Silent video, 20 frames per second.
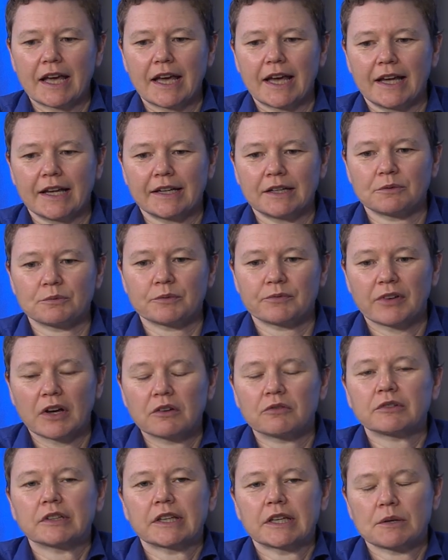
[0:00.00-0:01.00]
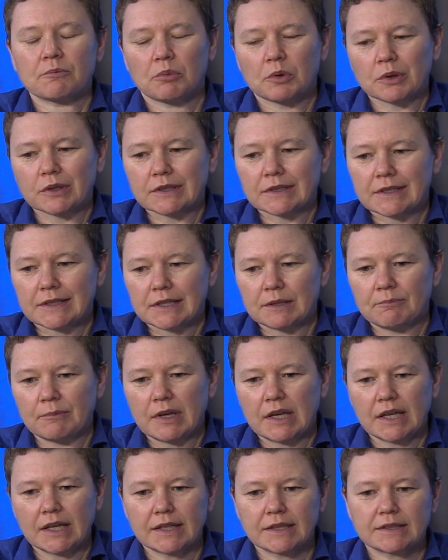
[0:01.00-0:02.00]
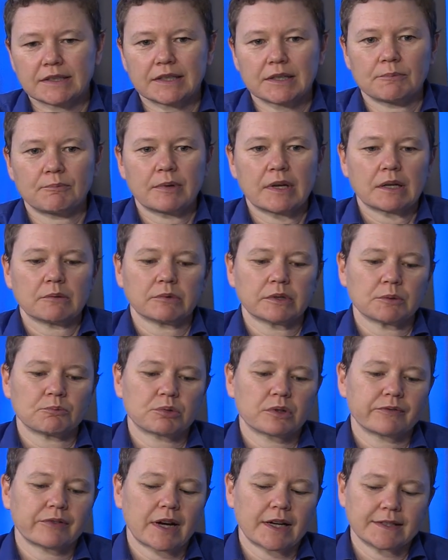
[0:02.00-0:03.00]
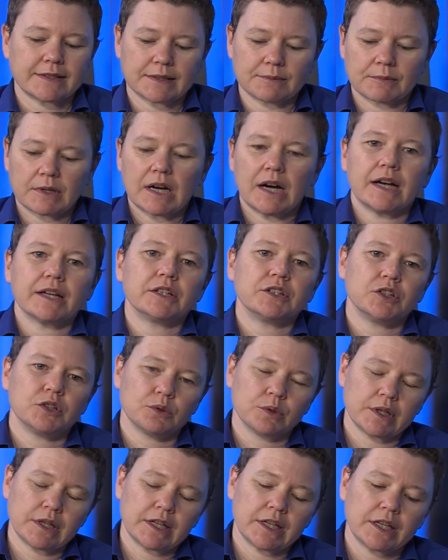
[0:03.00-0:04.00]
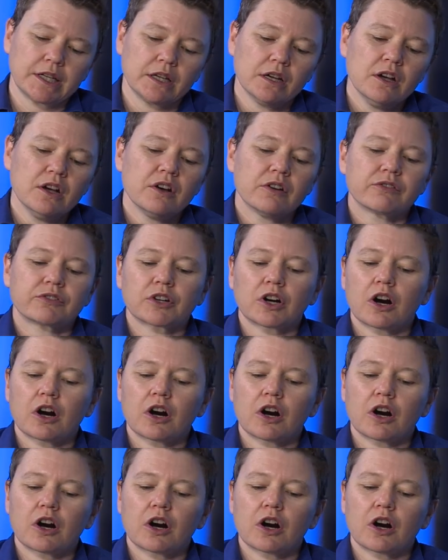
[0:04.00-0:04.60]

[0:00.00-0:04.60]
and it felt really important to me to be able to provide some continuity for